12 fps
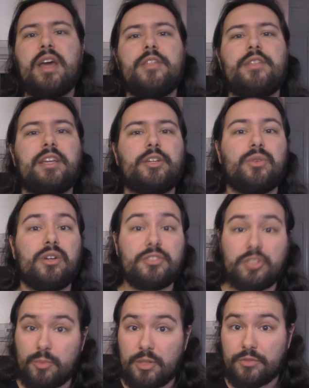Thank you all
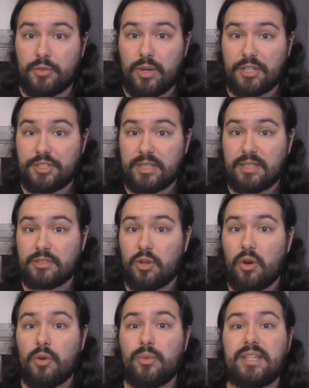so much for watching as
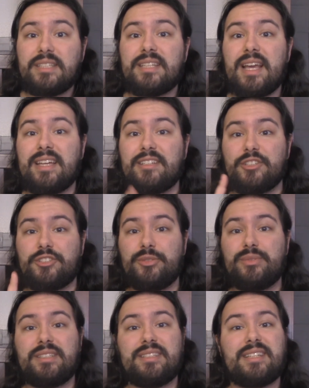always, and
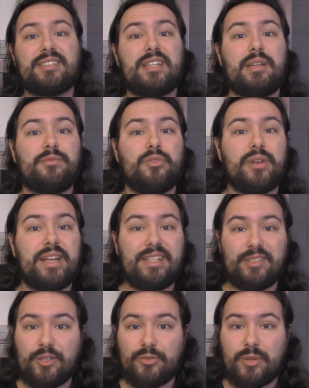tune in next time for
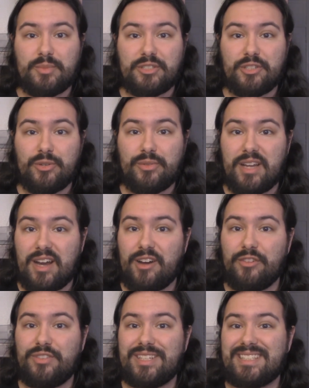another episode
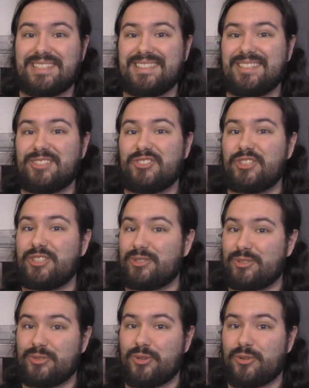of TG
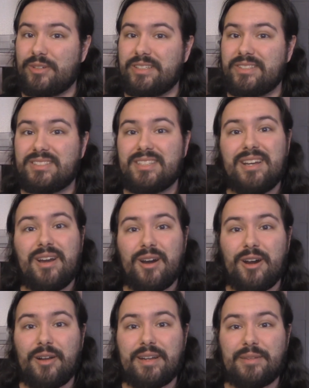Tutorials.
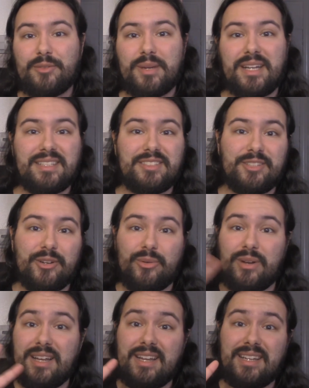Alright everybody,
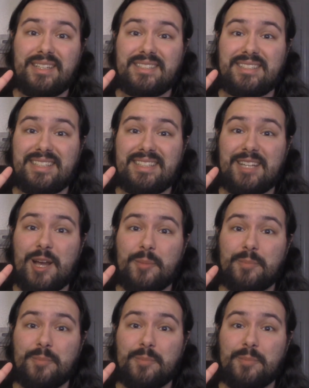so see ya!